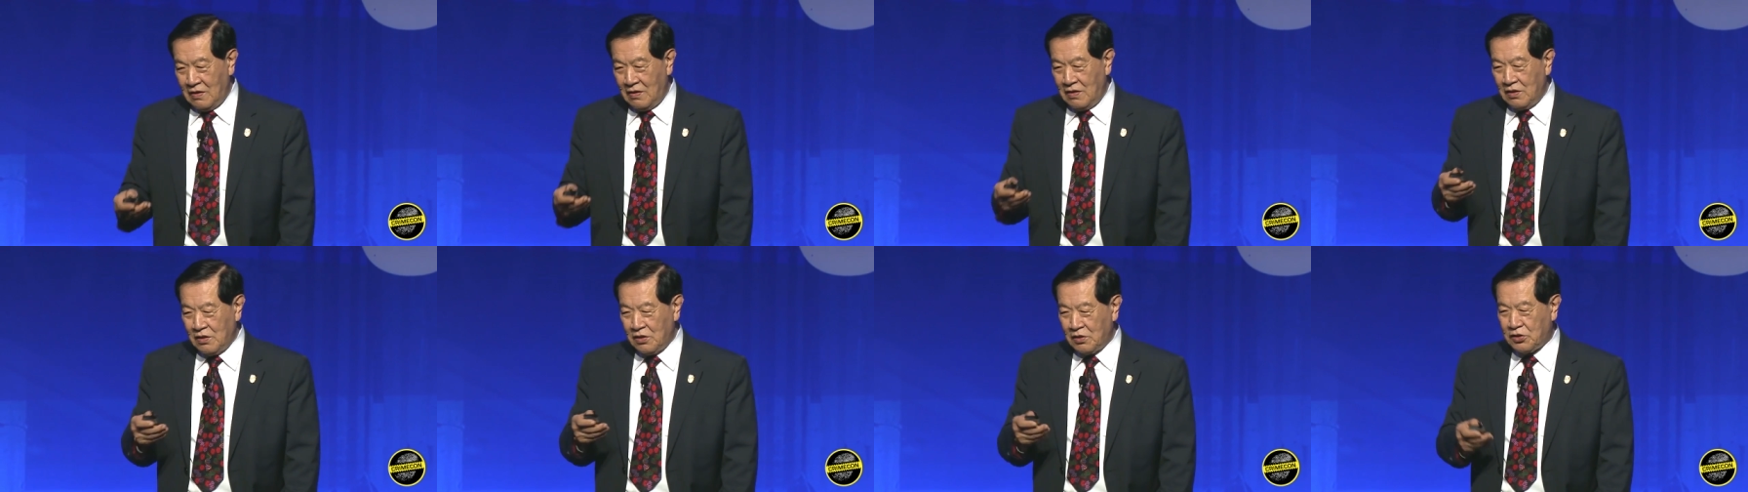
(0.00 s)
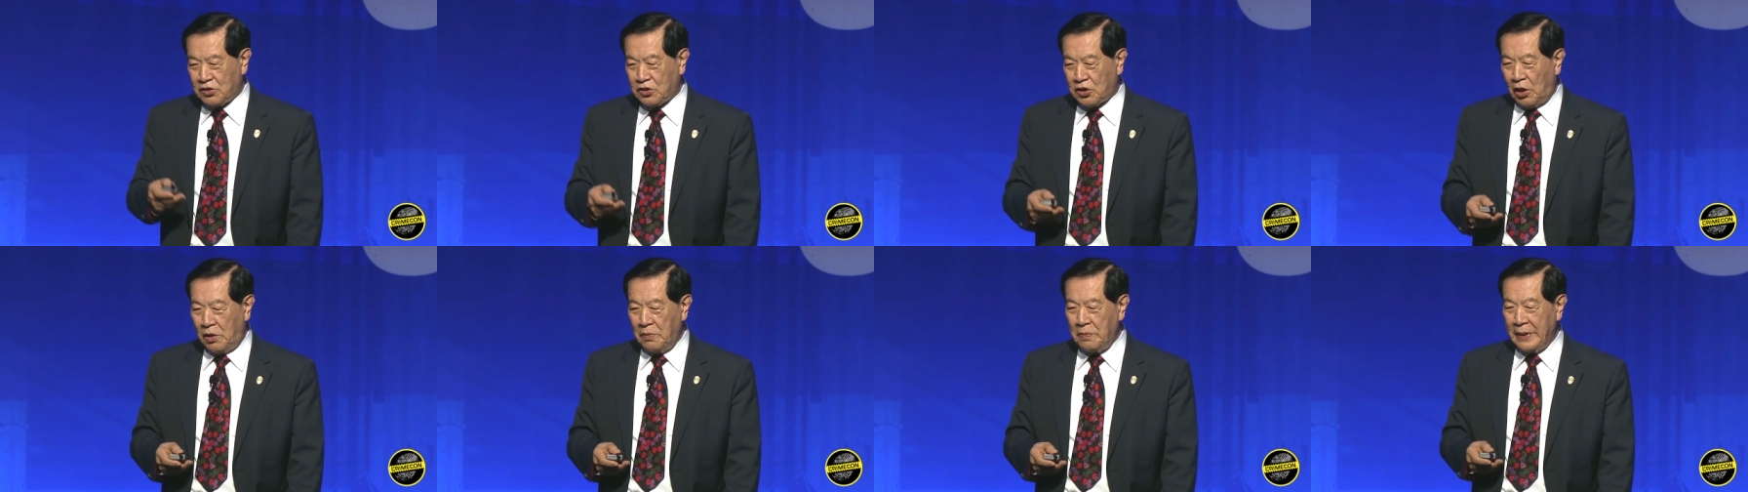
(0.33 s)

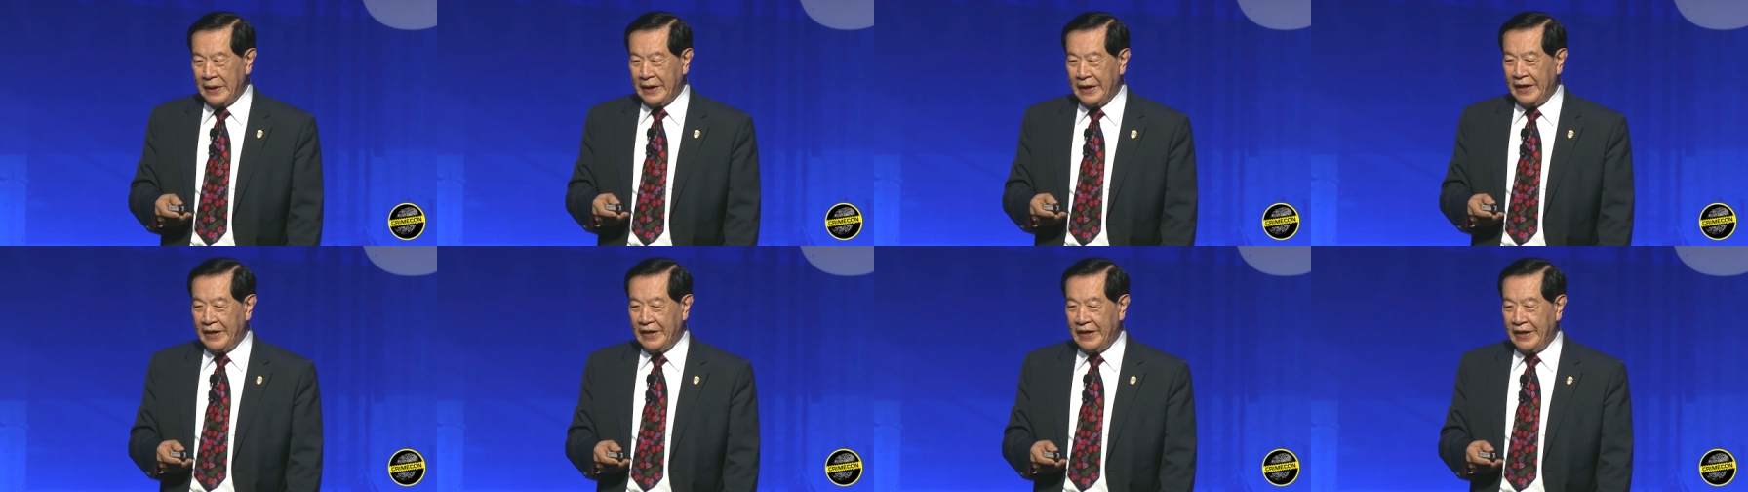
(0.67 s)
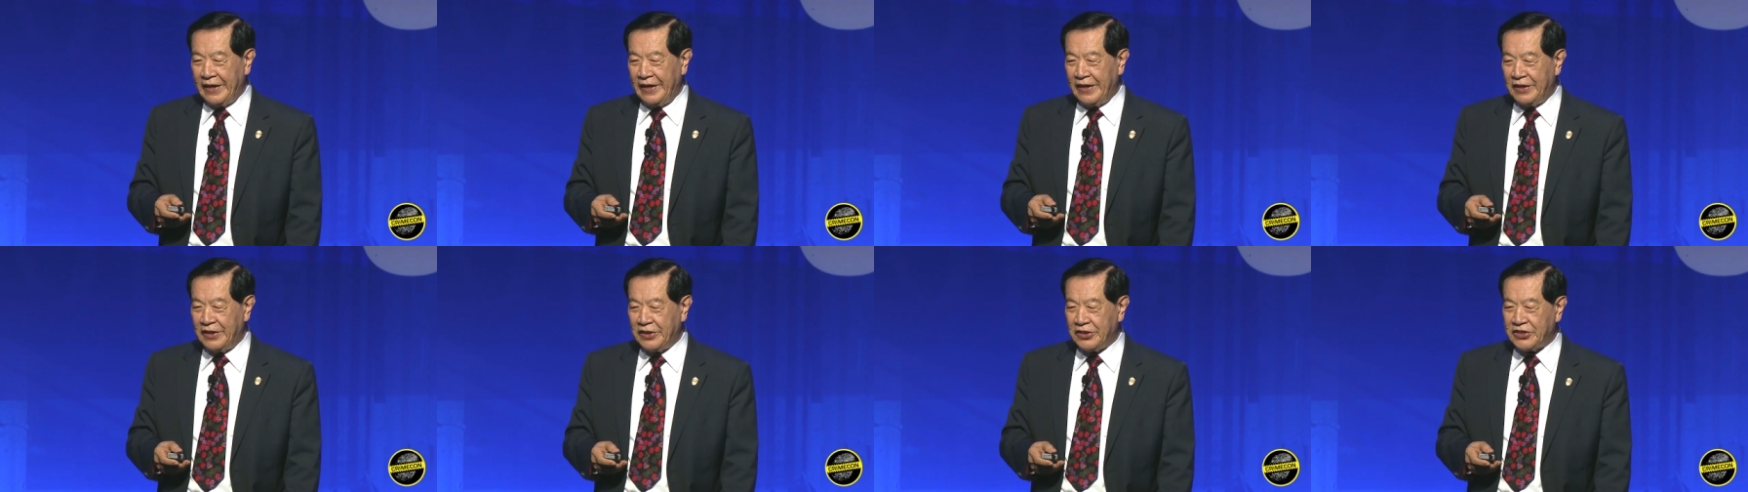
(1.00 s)
So many
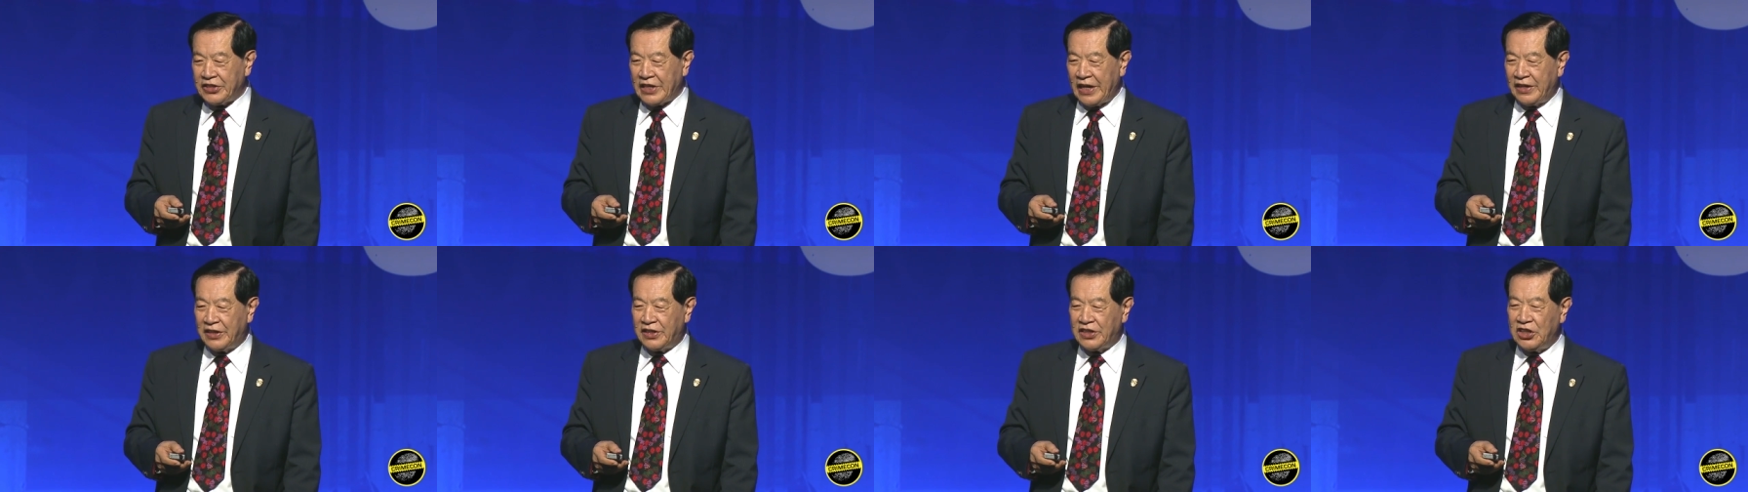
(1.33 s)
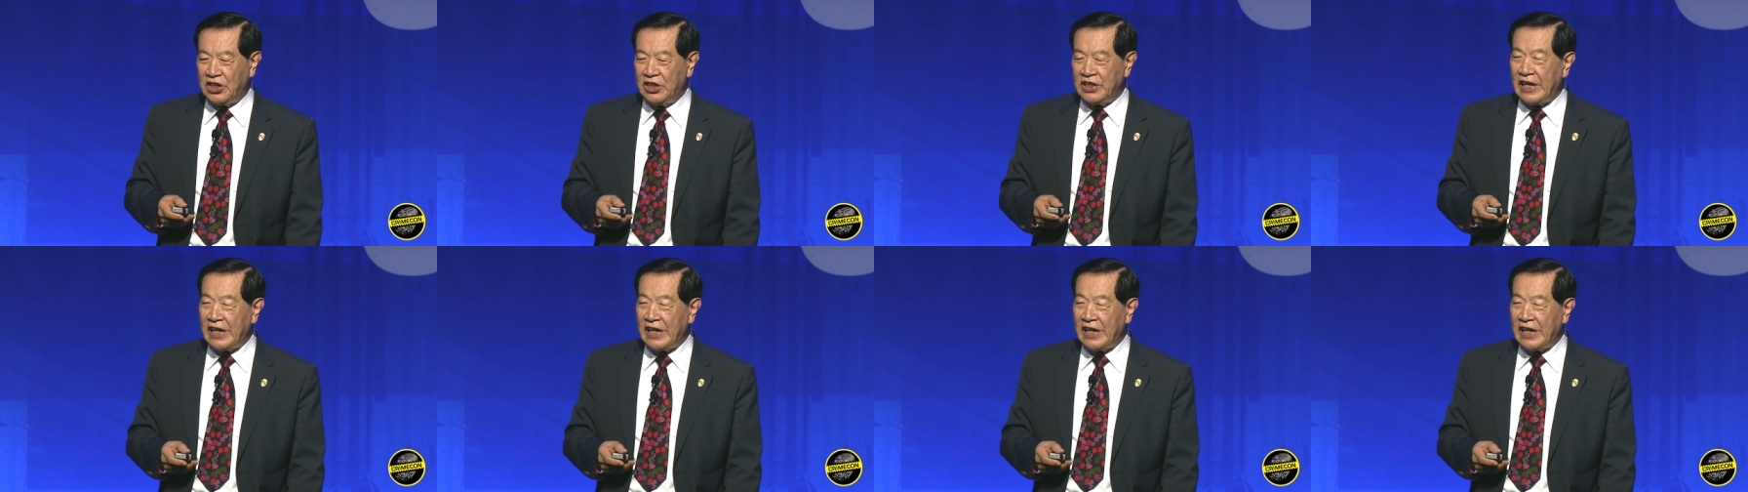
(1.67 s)
years until